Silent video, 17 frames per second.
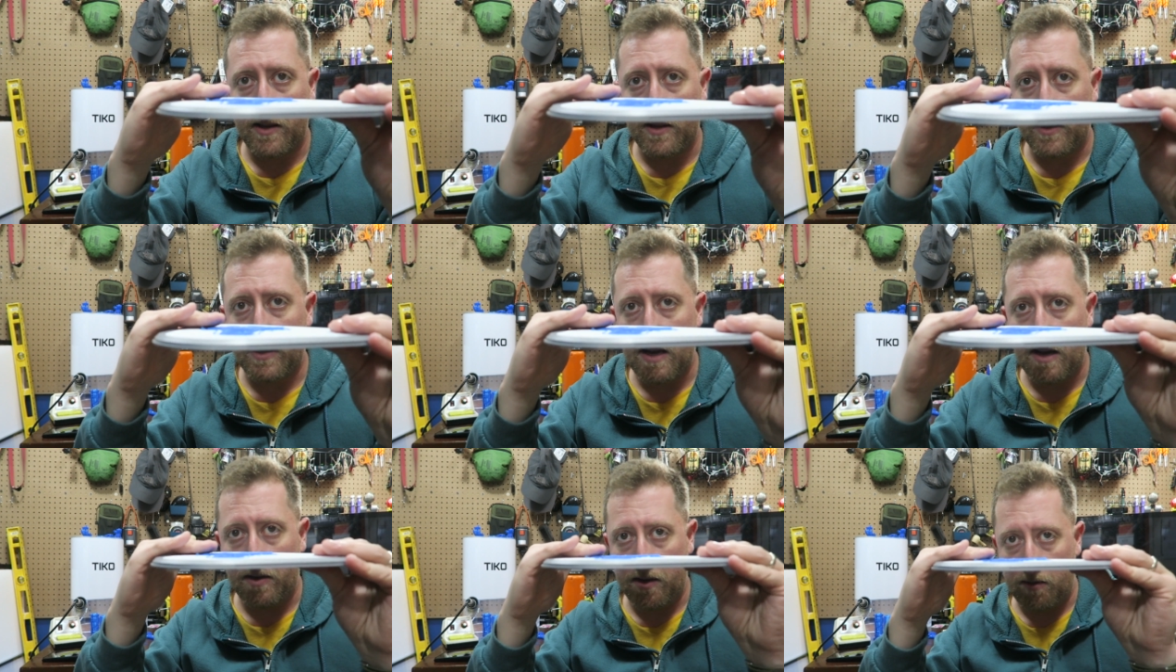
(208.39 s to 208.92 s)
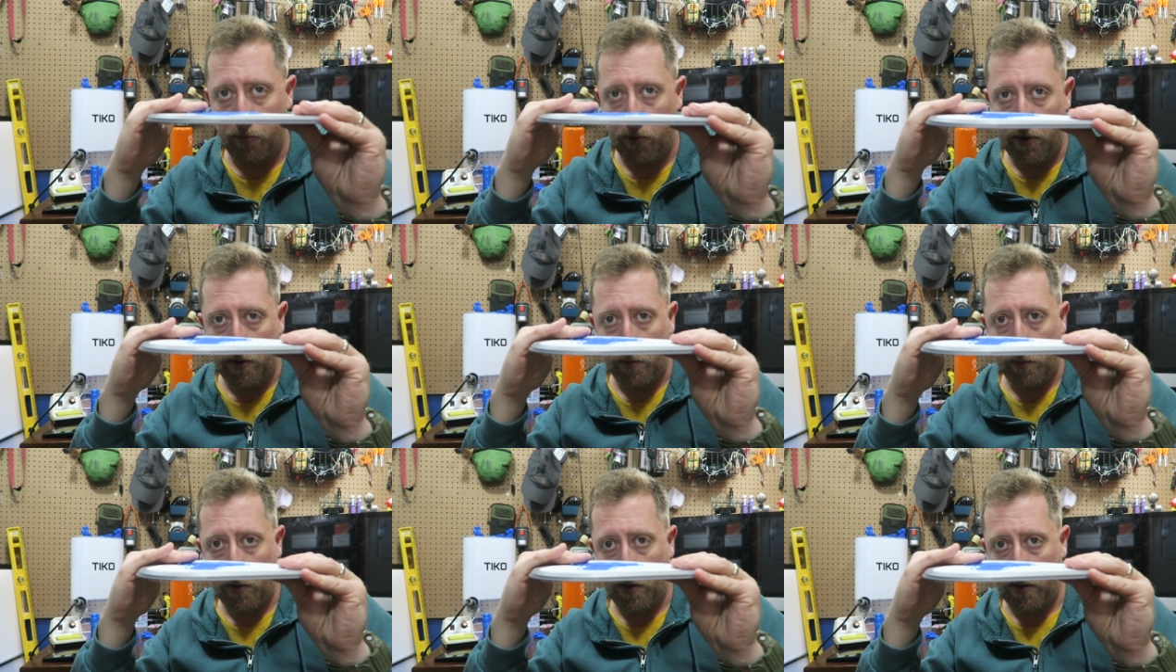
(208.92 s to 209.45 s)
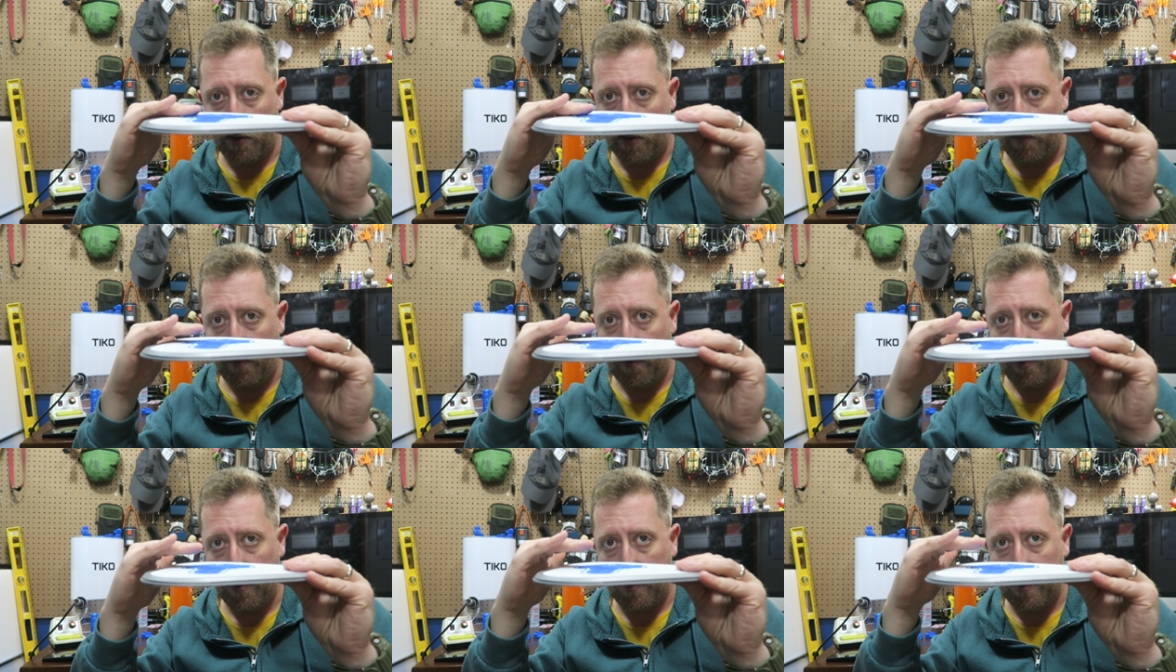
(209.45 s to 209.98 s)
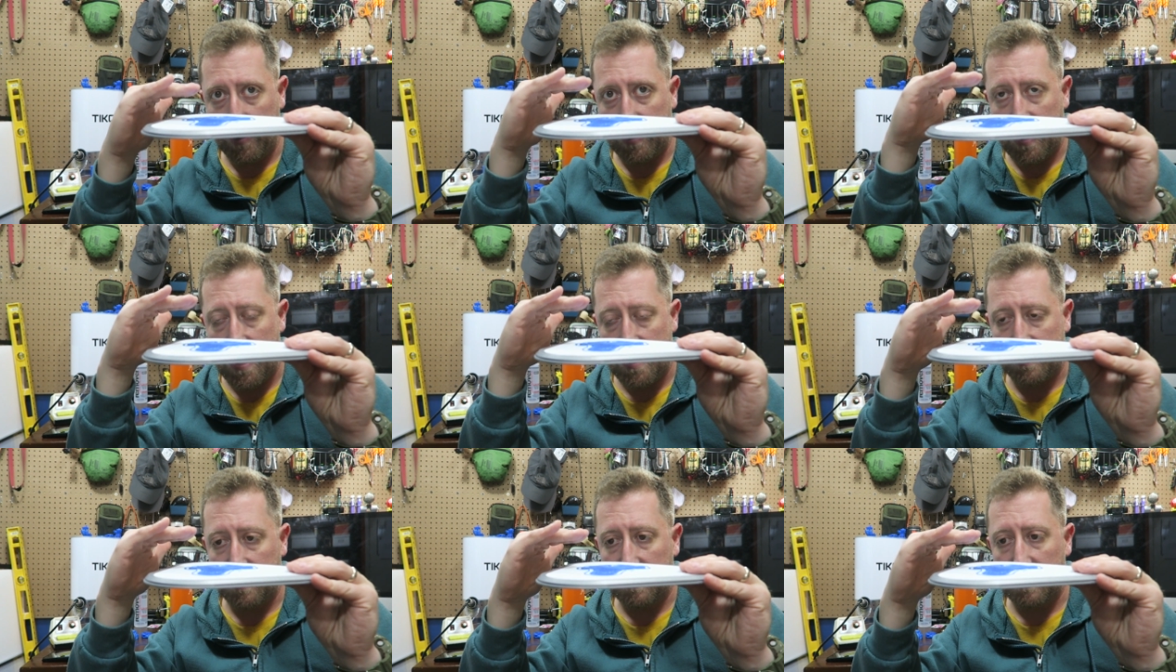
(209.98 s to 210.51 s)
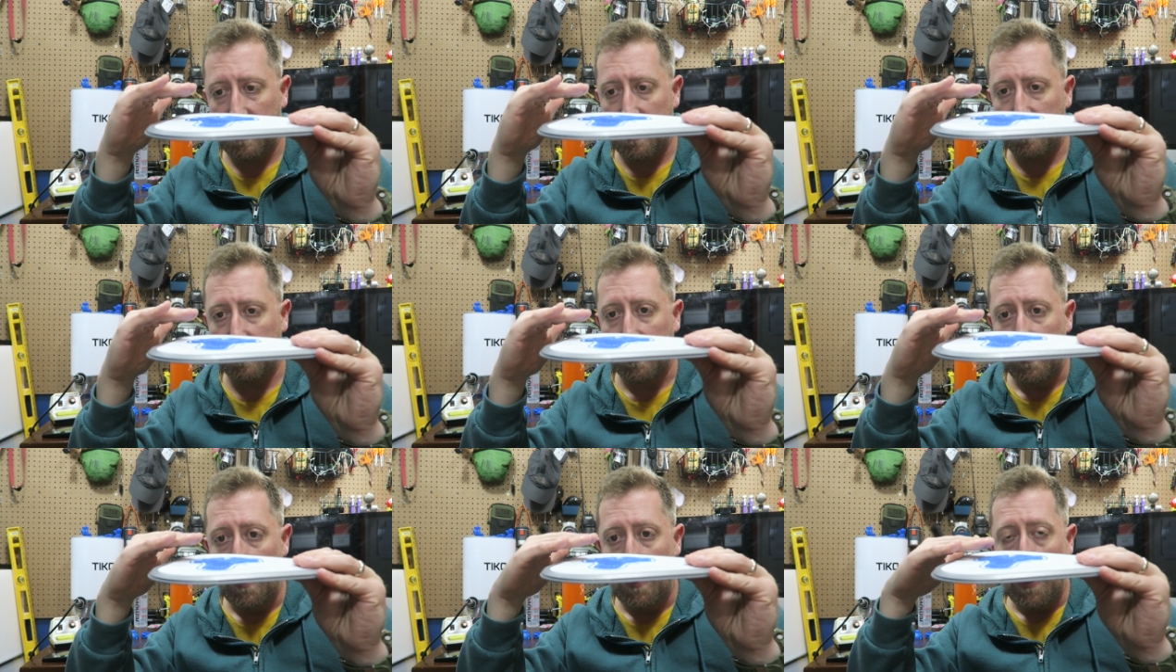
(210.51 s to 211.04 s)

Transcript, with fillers: This is how these printers work, is it vertically stacks these layers,